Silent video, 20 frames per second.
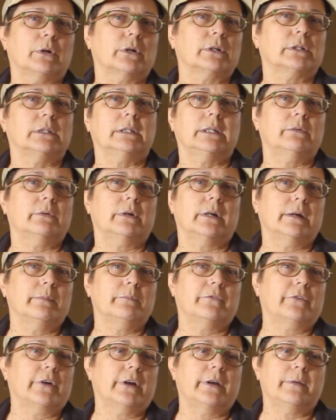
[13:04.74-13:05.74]
Berkeley, where I'm
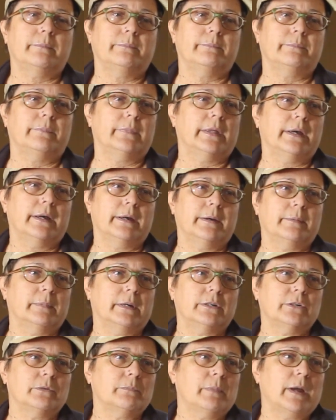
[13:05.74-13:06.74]
from, um,
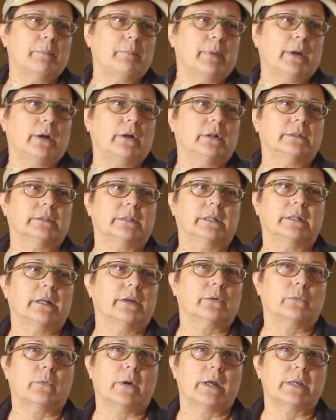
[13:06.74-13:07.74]
under my belt, and
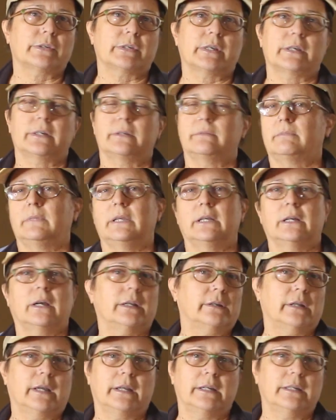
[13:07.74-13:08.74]
otherwise, I you know,
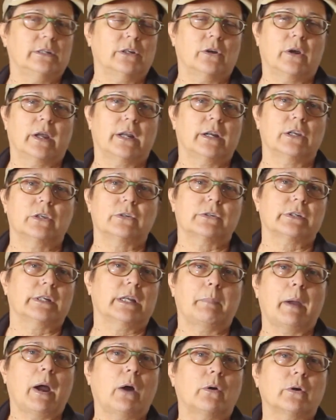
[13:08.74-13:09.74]
I, I didn't know how to use any
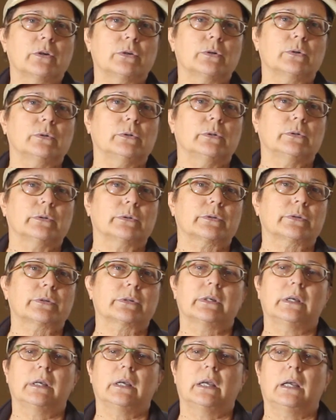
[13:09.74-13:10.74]
power tools.
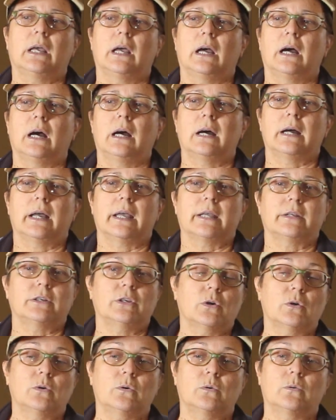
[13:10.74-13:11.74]
I had
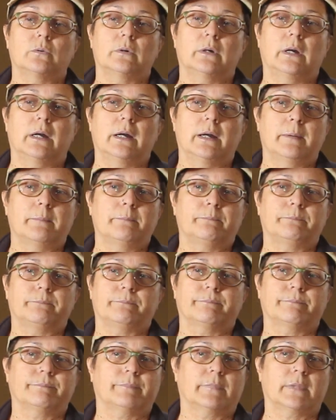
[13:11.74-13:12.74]
no um,
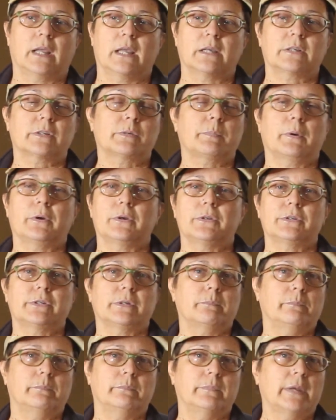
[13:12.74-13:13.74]
experience
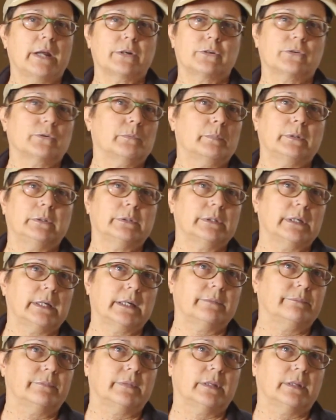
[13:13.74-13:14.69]
in natural building.